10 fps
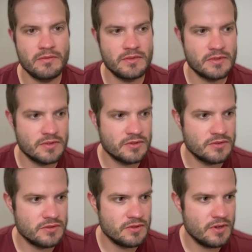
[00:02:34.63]

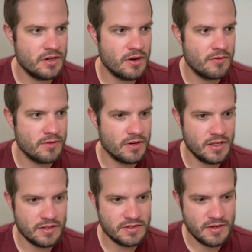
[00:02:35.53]
shoot it over in
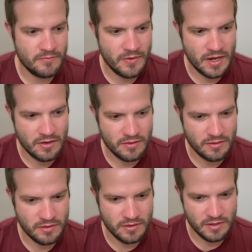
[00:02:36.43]
the gem file.
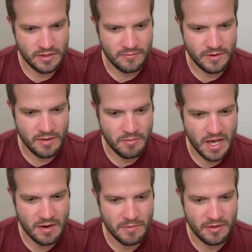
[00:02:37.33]
In the very
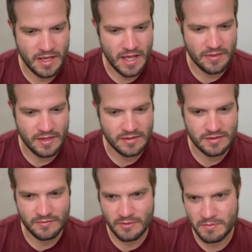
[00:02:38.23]
bottom, I'll add
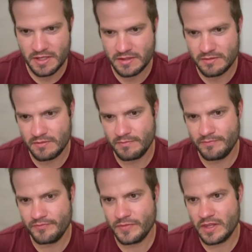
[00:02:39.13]
this from the
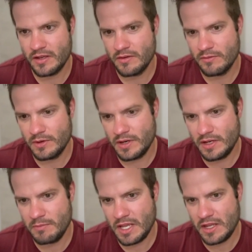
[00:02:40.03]
read
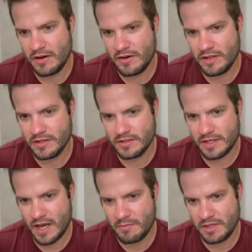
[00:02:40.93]
me here, you can just
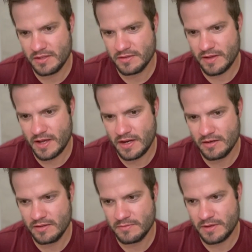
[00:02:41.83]
copy this line.
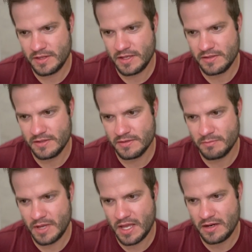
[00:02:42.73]
It's probably the easiest bet.